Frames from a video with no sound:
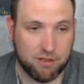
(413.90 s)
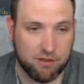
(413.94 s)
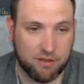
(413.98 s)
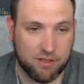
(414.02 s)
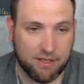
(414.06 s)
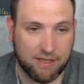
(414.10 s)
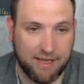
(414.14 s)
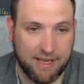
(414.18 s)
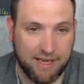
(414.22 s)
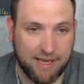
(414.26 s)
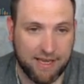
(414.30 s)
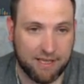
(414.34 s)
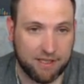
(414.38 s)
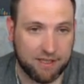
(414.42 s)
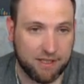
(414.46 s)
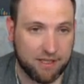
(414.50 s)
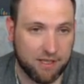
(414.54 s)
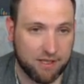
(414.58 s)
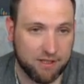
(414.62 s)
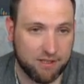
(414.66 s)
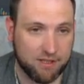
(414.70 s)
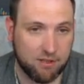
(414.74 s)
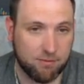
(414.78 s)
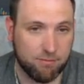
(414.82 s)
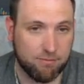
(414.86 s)
you can add a
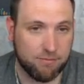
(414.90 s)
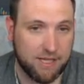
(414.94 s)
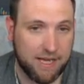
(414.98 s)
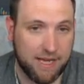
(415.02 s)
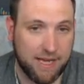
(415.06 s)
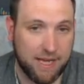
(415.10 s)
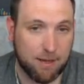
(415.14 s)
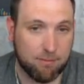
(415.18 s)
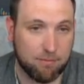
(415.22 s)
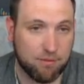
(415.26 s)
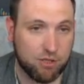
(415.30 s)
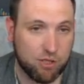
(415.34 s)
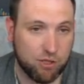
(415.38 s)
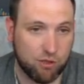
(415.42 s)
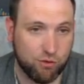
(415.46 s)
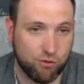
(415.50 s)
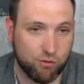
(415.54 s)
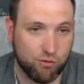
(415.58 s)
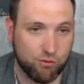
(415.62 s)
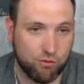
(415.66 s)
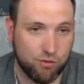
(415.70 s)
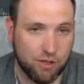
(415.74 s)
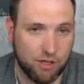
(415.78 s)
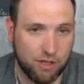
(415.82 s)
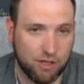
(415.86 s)
custom tab
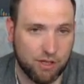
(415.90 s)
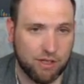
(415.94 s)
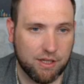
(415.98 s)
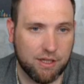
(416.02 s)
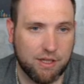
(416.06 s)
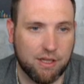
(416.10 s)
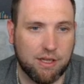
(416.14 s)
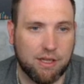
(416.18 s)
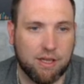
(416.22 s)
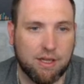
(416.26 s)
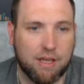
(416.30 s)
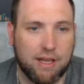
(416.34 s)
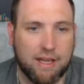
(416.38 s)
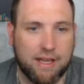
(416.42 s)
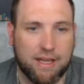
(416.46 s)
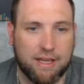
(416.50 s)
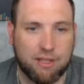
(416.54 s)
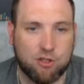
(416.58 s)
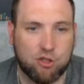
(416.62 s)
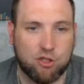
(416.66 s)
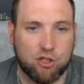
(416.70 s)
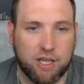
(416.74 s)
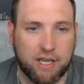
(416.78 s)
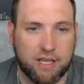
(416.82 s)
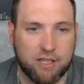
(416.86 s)
too
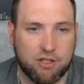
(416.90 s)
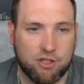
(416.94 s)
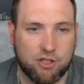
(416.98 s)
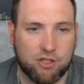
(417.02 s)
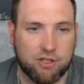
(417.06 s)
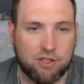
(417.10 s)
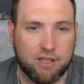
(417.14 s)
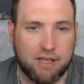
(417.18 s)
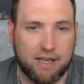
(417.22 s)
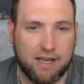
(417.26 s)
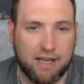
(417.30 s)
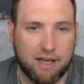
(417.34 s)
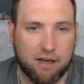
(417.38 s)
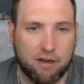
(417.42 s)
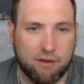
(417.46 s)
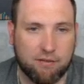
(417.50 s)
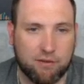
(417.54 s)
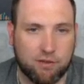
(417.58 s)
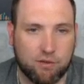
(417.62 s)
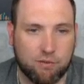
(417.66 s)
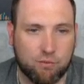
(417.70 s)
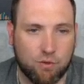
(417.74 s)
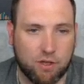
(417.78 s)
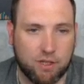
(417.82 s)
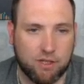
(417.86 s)
and change it to however
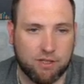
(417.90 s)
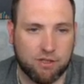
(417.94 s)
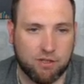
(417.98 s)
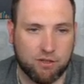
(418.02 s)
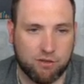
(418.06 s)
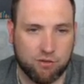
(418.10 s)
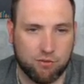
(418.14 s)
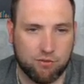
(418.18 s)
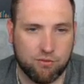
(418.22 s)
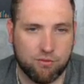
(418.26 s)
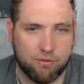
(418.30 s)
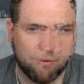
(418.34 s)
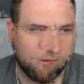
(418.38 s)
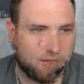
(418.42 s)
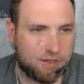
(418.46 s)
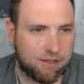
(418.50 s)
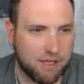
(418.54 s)
you want to.